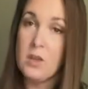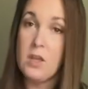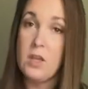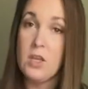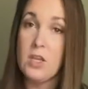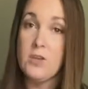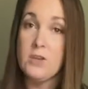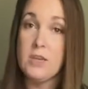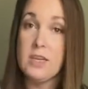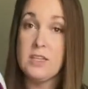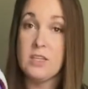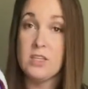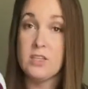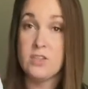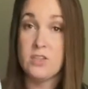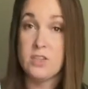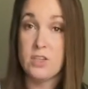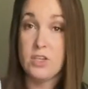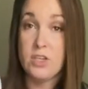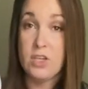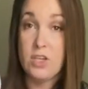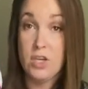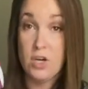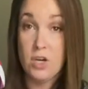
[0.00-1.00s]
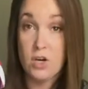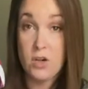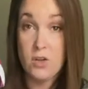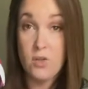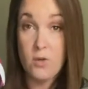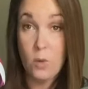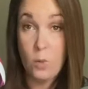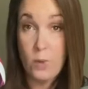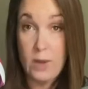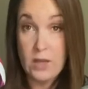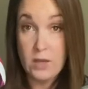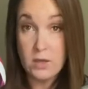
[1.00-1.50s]
You need to secure
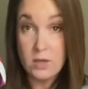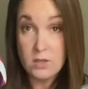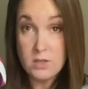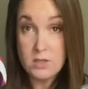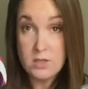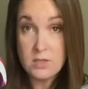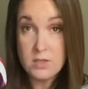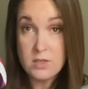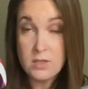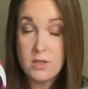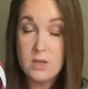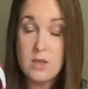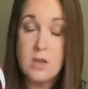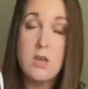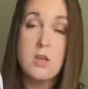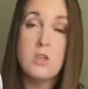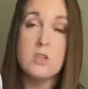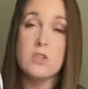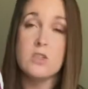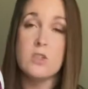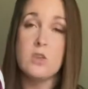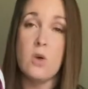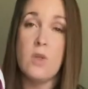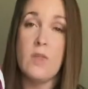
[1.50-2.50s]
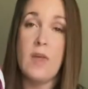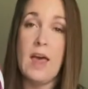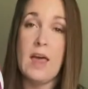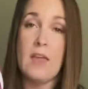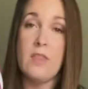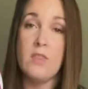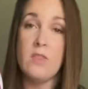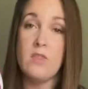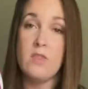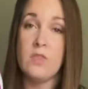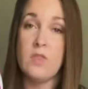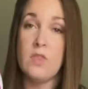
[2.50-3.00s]
the wheels so
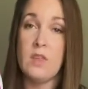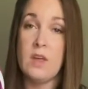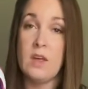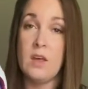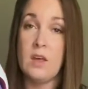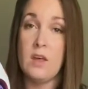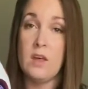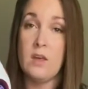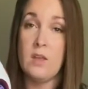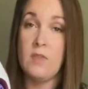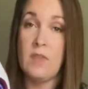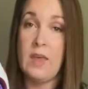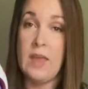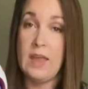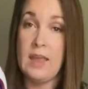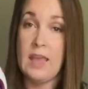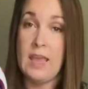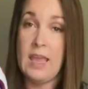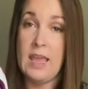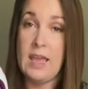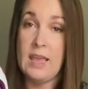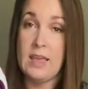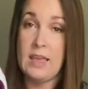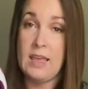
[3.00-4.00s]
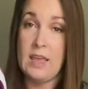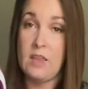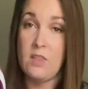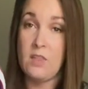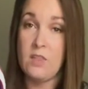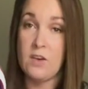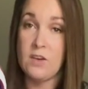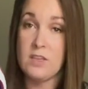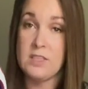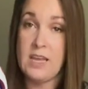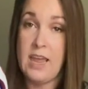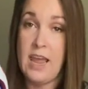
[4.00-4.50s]
that the they can't get
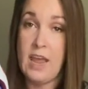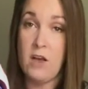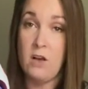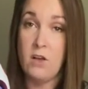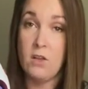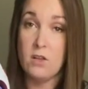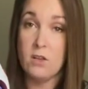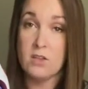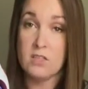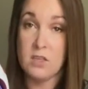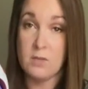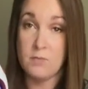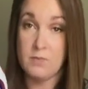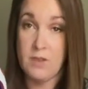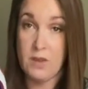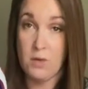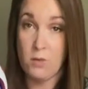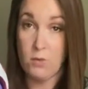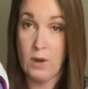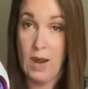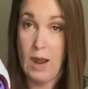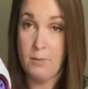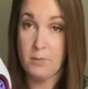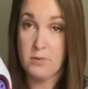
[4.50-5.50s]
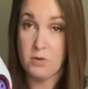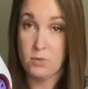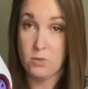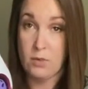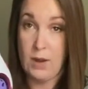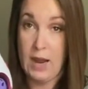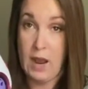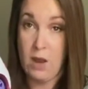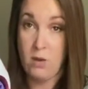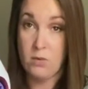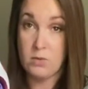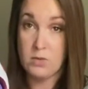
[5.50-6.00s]
their tail or something wrapped
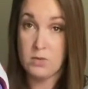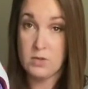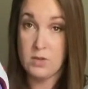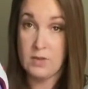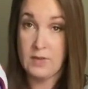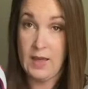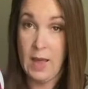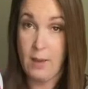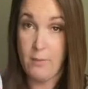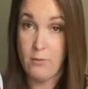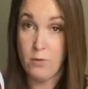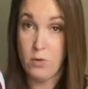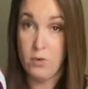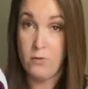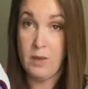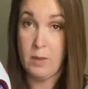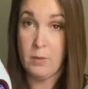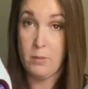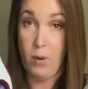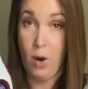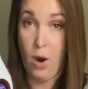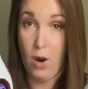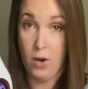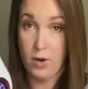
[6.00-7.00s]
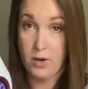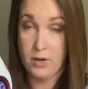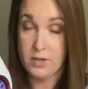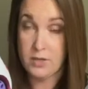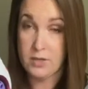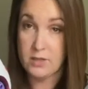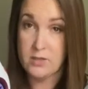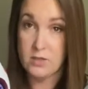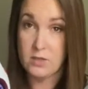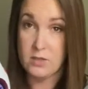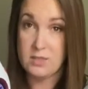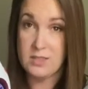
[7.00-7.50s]
around that moving part.
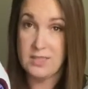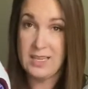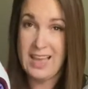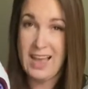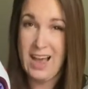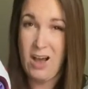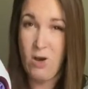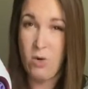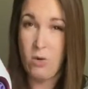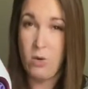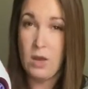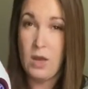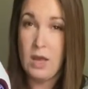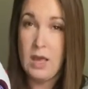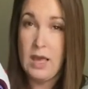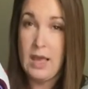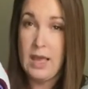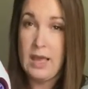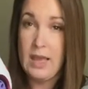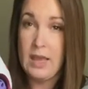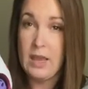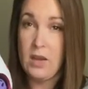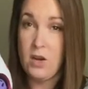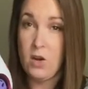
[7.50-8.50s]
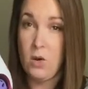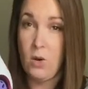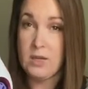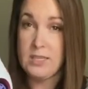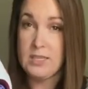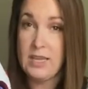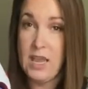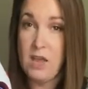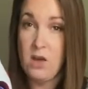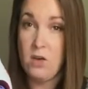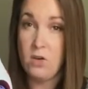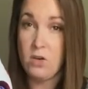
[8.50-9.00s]
So see how, you know, a
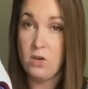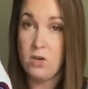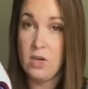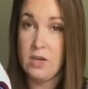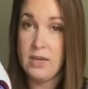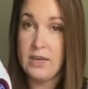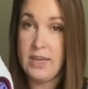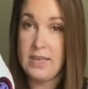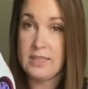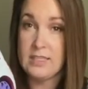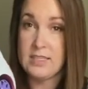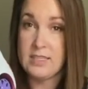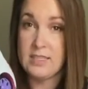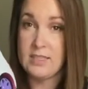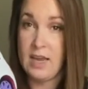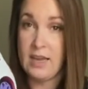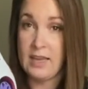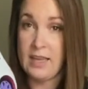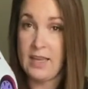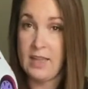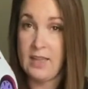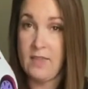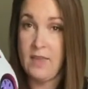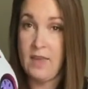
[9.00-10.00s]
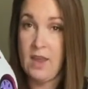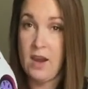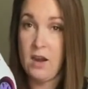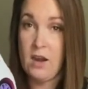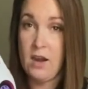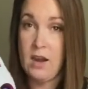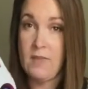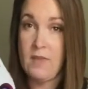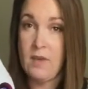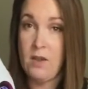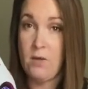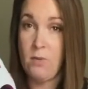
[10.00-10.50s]
tail could get stuck in there
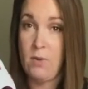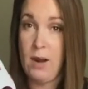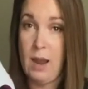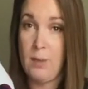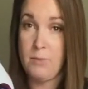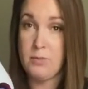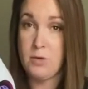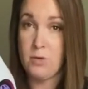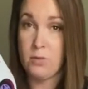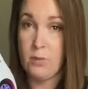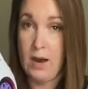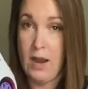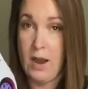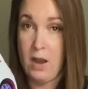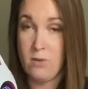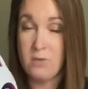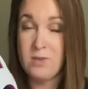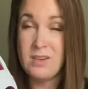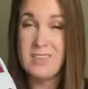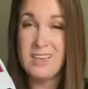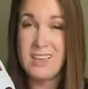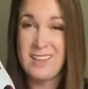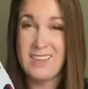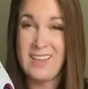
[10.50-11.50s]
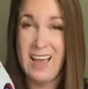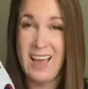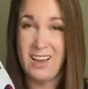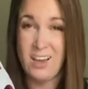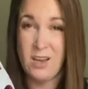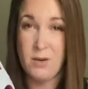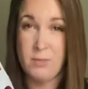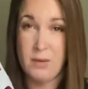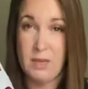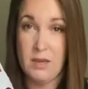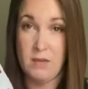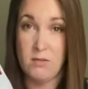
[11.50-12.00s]
and then wrapped around and that
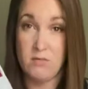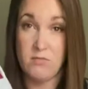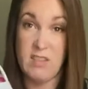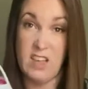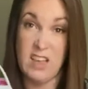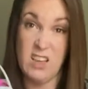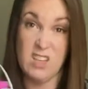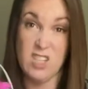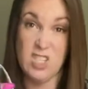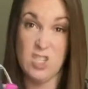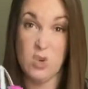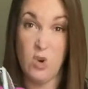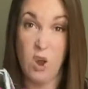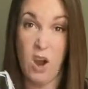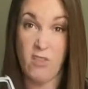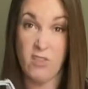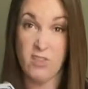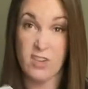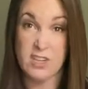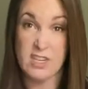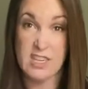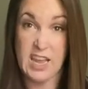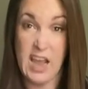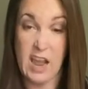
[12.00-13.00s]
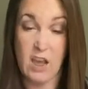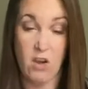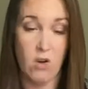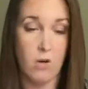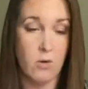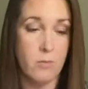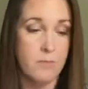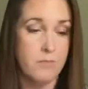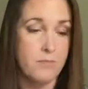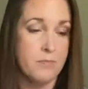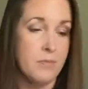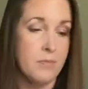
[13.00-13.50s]
could be, they could chew off their tail.